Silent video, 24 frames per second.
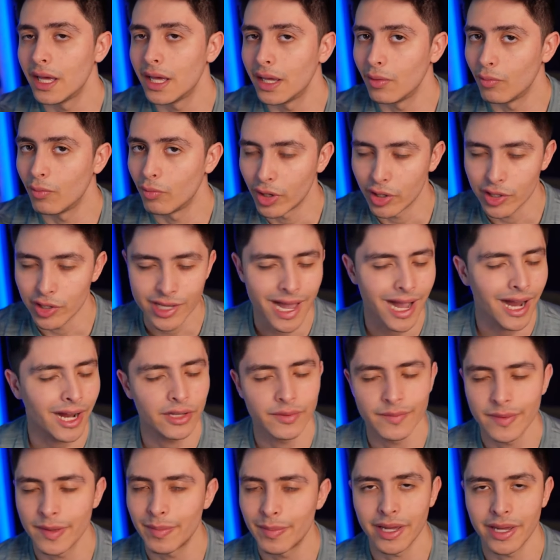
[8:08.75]
We are not going to
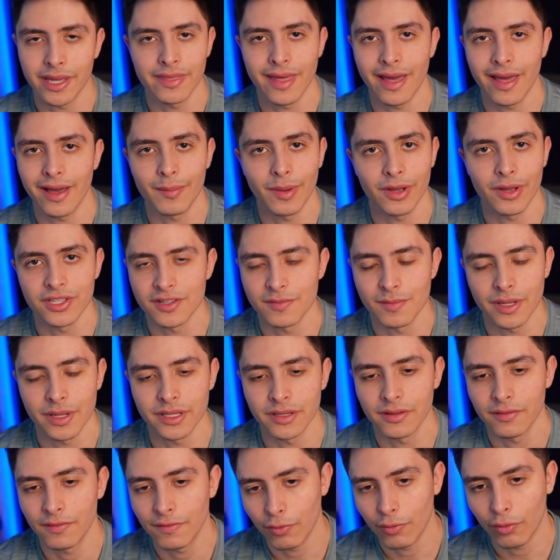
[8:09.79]
be paying that amount of money
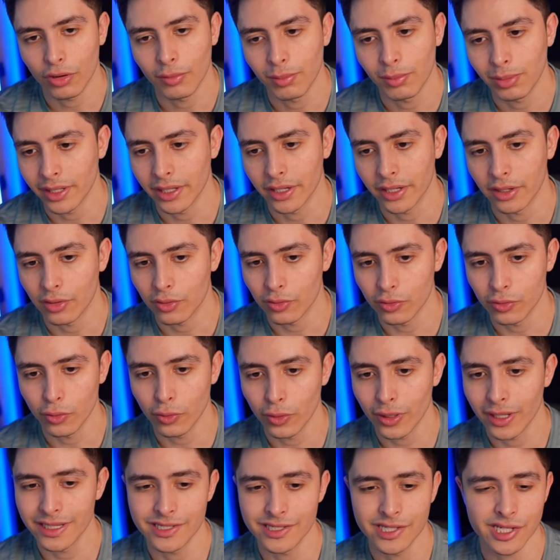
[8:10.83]
for a player who
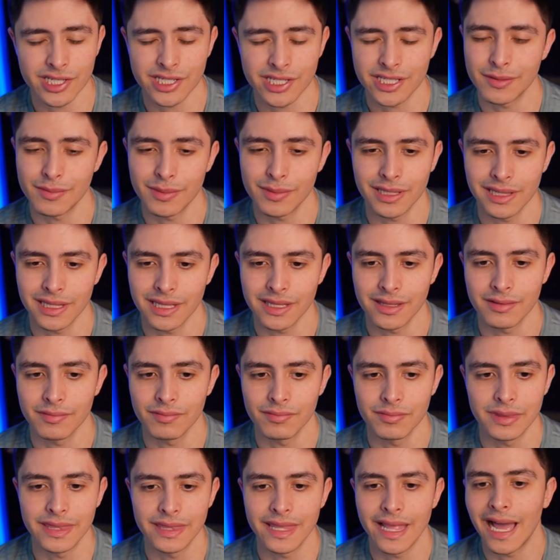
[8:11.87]
is just seemingly
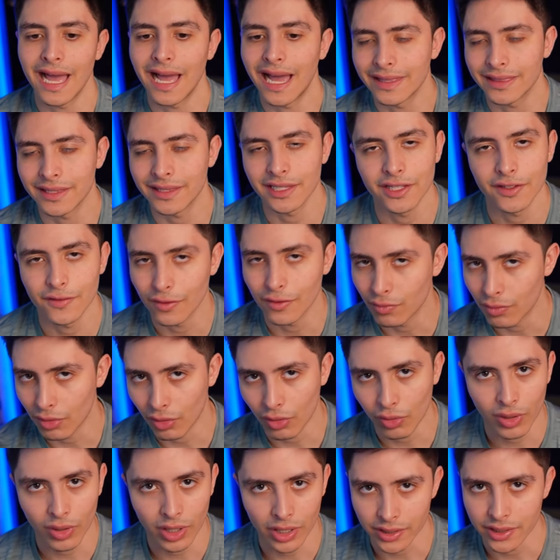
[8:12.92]
not at the level
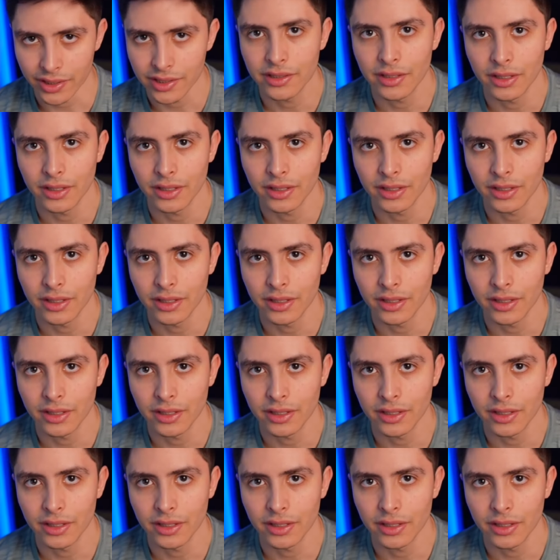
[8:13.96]
required.